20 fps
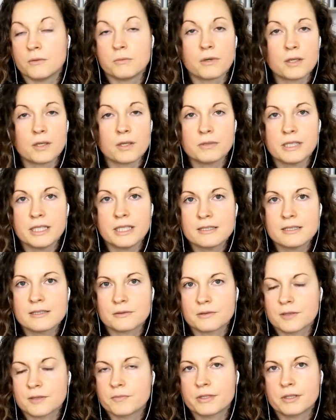a
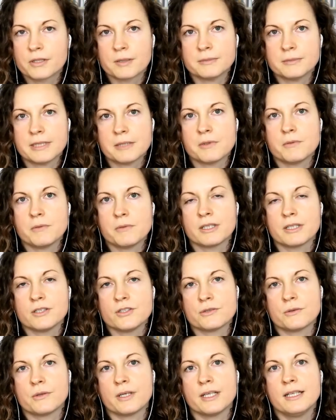workplace or a program that we want
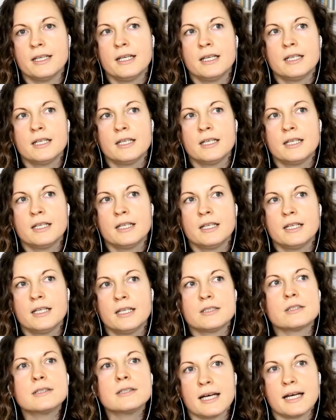to join to
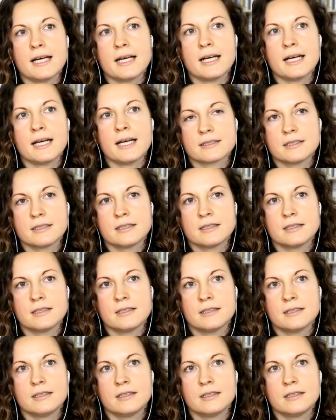look at